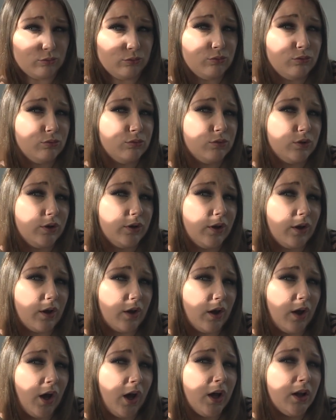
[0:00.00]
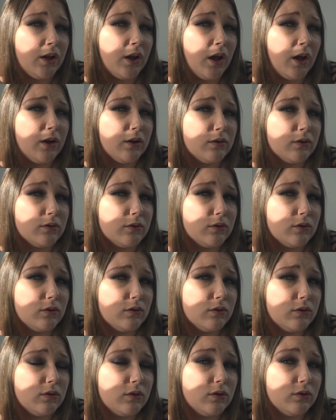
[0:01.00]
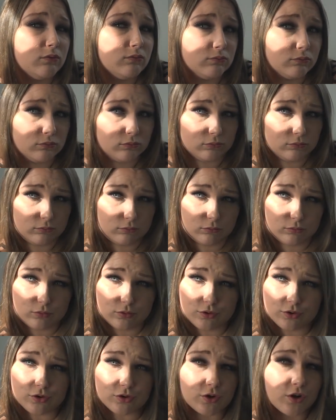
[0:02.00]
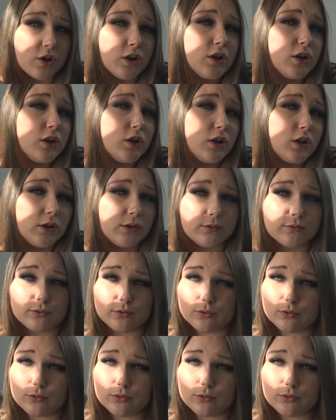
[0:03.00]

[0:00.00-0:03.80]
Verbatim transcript: Ooh, look at that highlight girl. Shiny.